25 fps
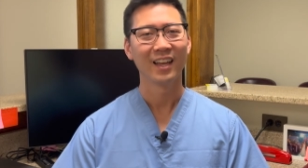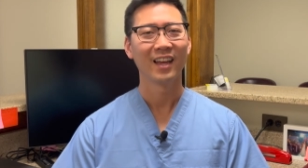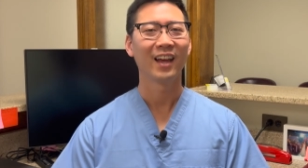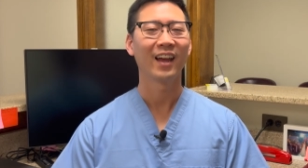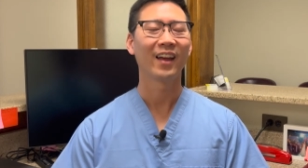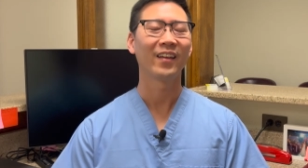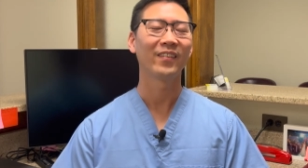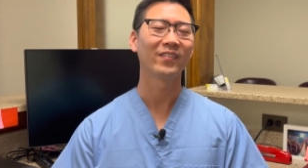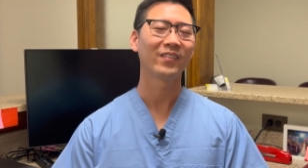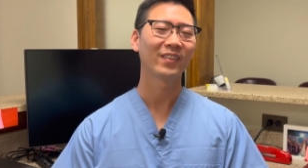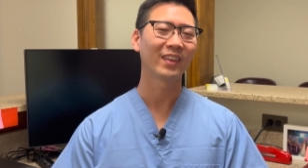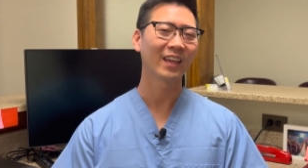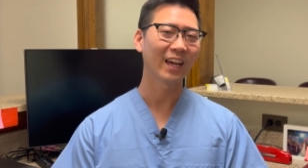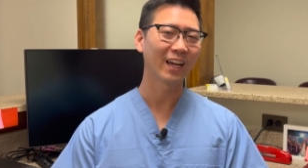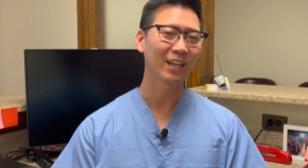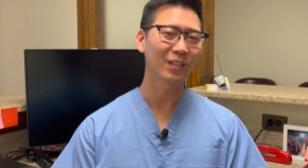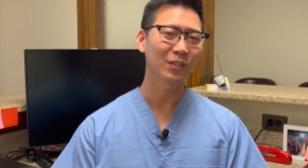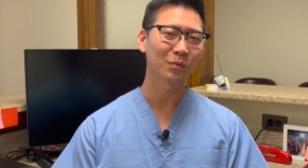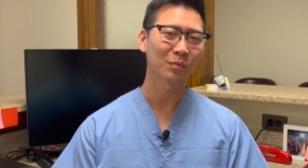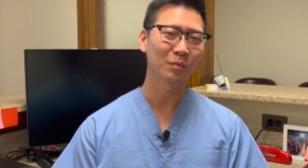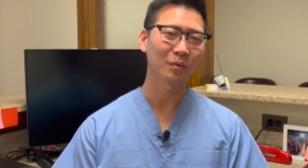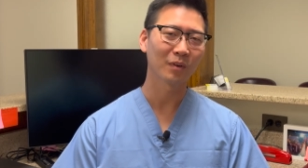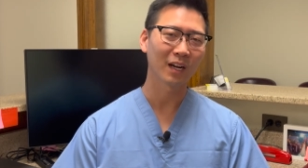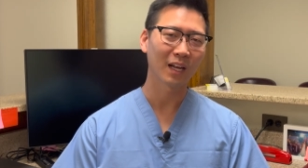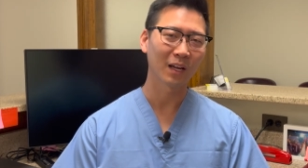And
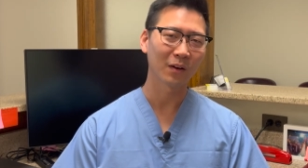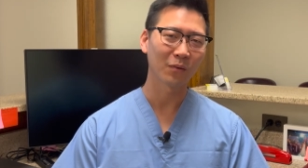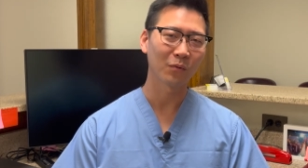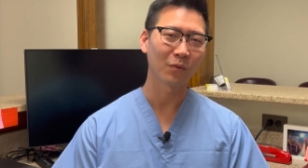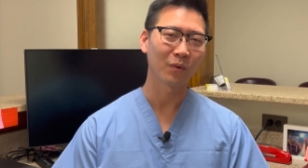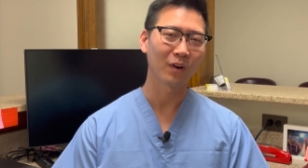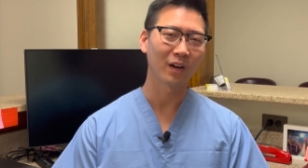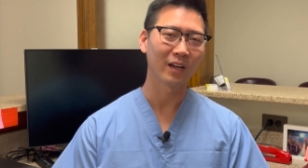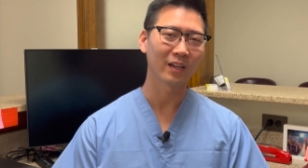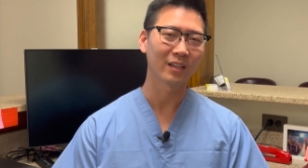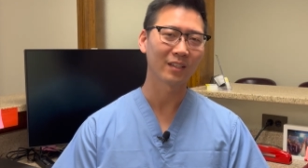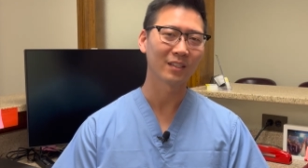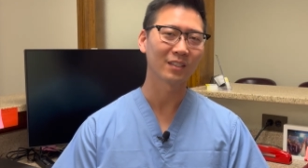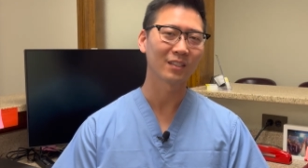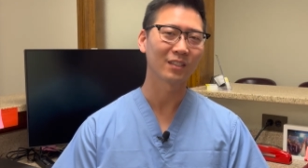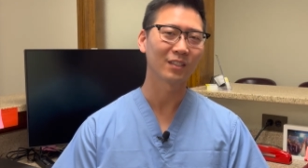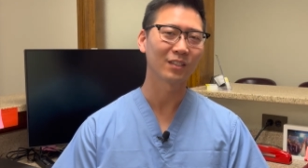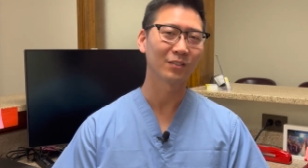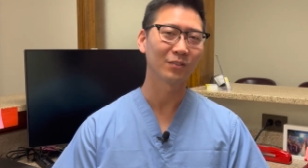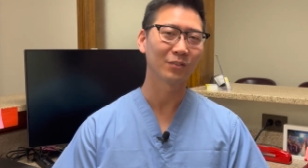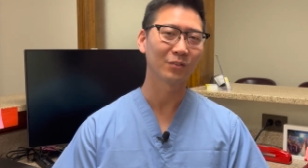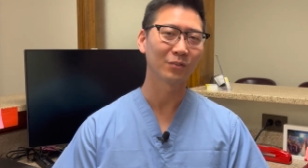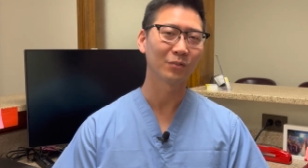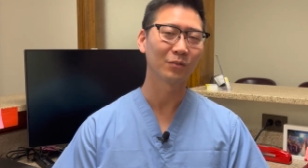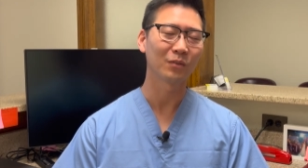that's what I want
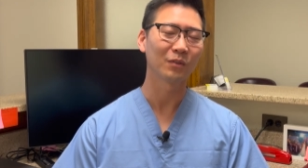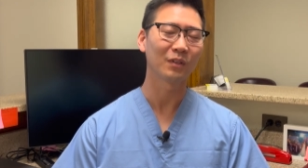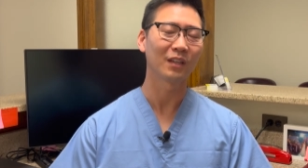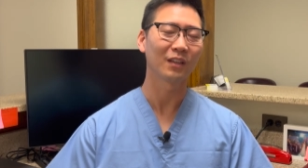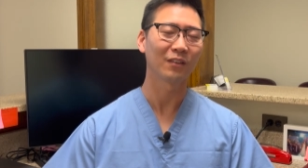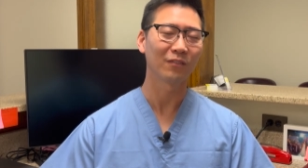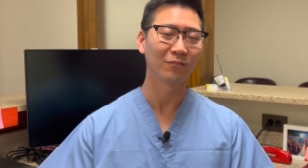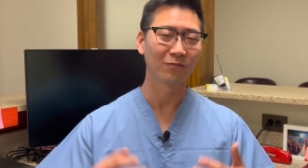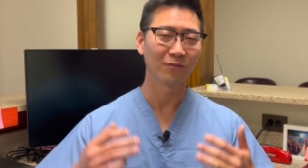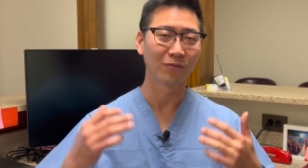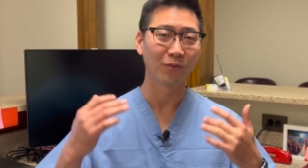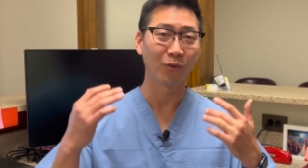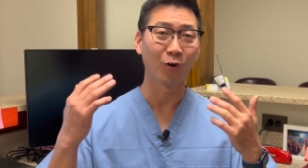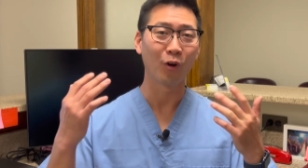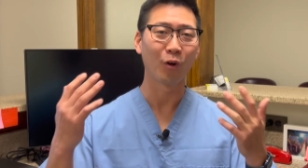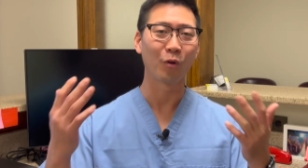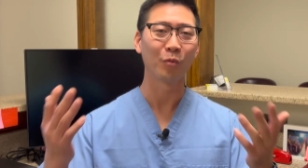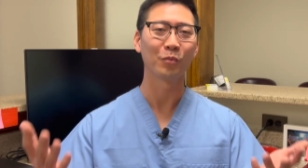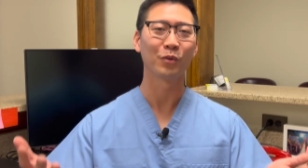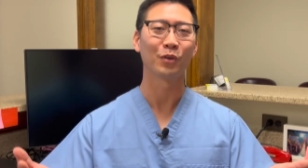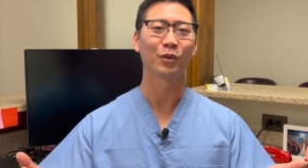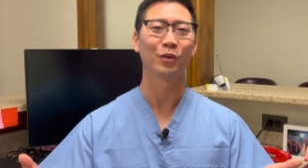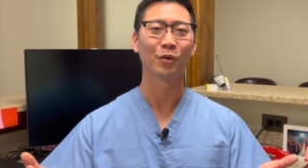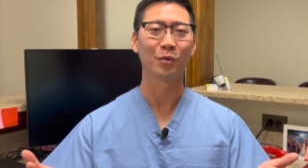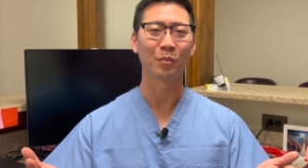to
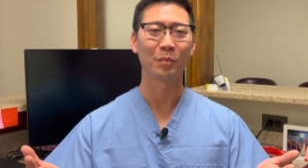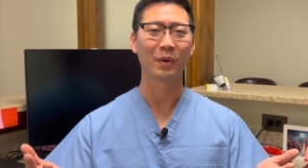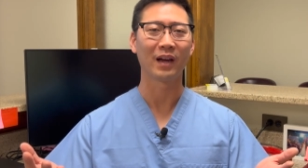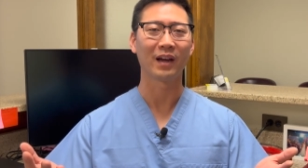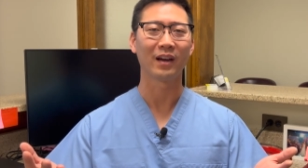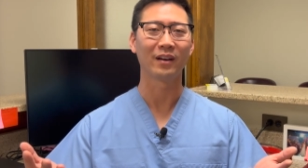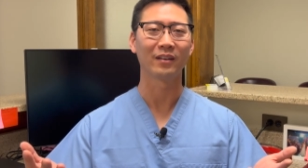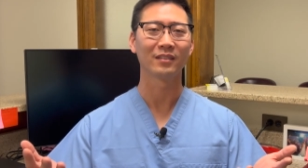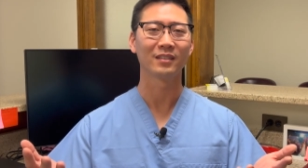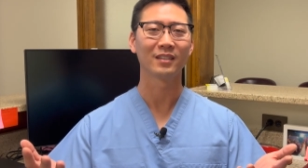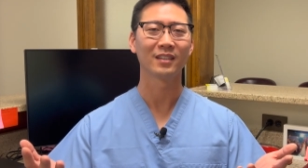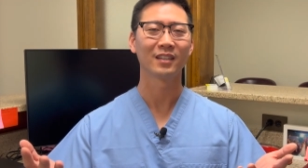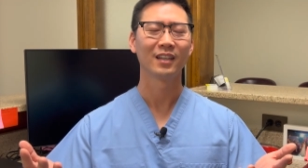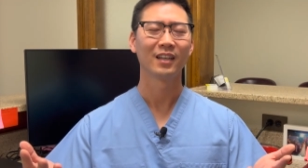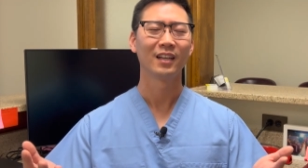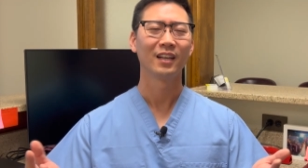inform you about.